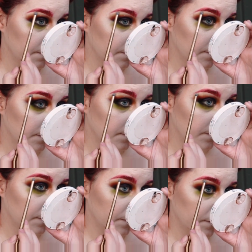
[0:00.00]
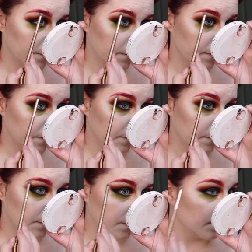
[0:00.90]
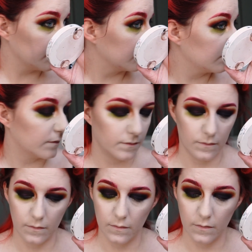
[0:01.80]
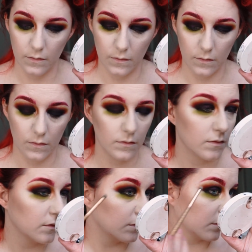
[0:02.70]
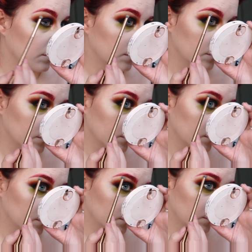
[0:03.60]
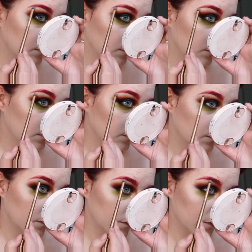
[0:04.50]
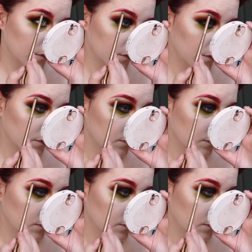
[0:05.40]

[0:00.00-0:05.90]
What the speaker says: I'm gonna take that cream shade dry and pop it on my brow bone.